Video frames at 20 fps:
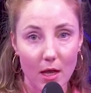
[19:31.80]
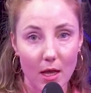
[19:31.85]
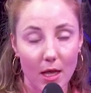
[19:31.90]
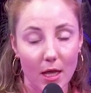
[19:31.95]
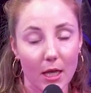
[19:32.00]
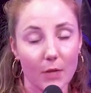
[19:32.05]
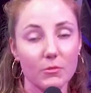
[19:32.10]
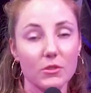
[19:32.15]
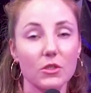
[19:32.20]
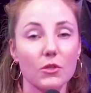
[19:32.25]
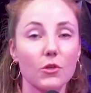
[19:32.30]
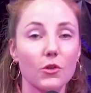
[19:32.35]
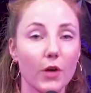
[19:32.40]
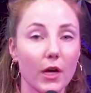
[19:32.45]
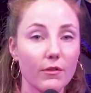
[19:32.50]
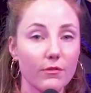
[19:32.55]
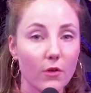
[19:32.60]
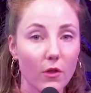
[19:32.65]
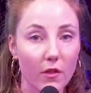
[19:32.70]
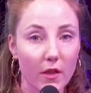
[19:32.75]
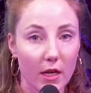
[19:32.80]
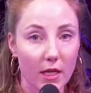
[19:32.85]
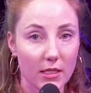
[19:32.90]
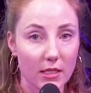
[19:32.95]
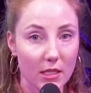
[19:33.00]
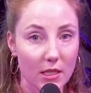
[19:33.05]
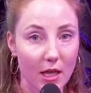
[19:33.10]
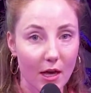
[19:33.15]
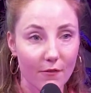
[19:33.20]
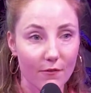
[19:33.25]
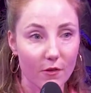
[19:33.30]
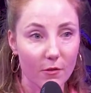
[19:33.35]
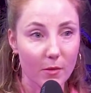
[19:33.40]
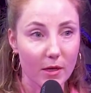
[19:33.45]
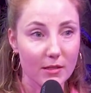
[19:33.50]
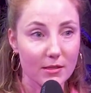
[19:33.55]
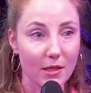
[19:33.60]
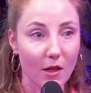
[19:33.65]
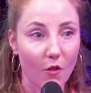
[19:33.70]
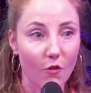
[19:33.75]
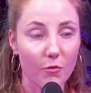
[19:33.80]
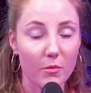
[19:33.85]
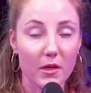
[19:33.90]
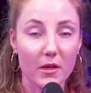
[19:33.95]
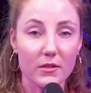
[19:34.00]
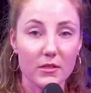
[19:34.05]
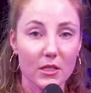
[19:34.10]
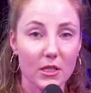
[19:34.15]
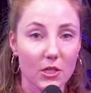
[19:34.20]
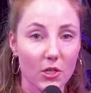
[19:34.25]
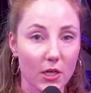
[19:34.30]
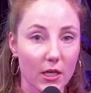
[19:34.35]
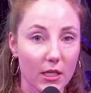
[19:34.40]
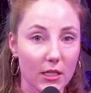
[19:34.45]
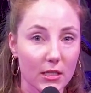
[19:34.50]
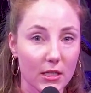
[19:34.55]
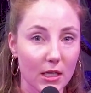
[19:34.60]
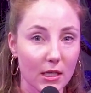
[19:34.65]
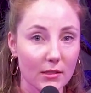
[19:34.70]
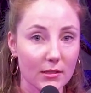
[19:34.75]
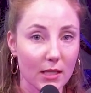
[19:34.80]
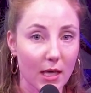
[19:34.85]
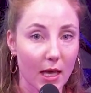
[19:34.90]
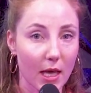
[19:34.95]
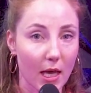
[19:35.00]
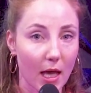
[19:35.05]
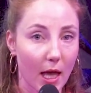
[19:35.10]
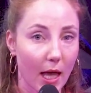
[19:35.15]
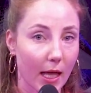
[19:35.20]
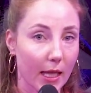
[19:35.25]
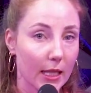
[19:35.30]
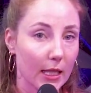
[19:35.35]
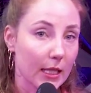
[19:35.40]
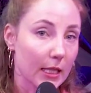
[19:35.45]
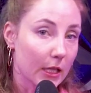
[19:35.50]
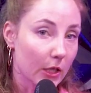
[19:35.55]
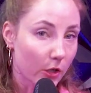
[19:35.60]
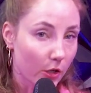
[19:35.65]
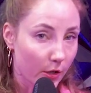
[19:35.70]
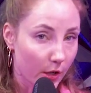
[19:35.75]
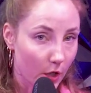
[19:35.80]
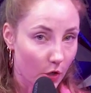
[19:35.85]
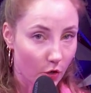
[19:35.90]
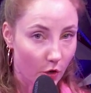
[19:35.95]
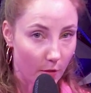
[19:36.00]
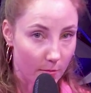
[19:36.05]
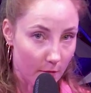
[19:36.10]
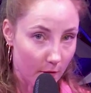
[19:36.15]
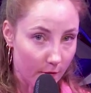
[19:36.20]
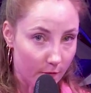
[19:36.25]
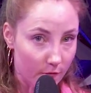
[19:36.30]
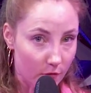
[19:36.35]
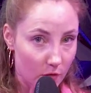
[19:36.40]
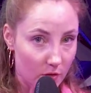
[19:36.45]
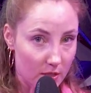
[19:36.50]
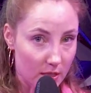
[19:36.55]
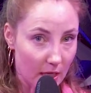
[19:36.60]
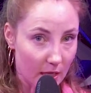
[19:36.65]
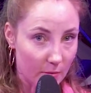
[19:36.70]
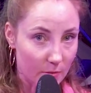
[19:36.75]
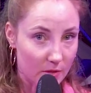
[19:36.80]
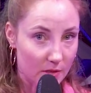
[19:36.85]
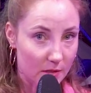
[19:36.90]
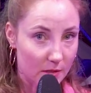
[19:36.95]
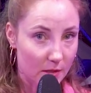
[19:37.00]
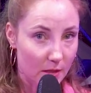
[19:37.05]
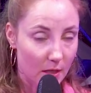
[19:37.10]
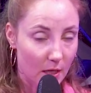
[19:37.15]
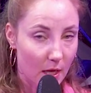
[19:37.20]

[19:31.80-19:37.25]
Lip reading: And I'm so grateful that I did that for myself because it created things like I literally grew up on food stamps.